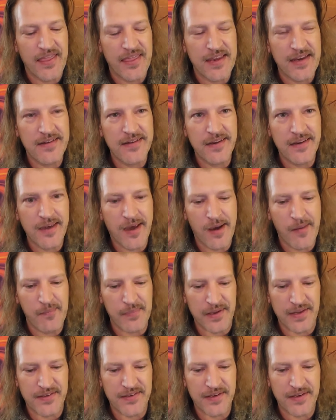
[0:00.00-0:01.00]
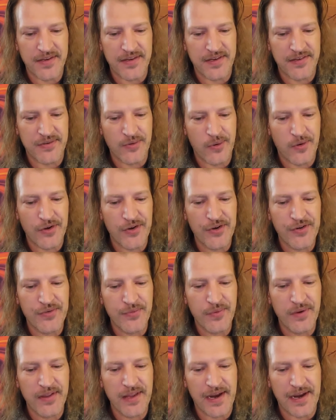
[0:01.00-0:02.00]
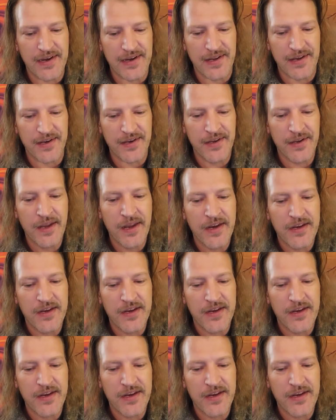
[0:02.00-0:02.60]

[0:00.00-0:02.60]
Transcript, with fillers: These encompass disorders related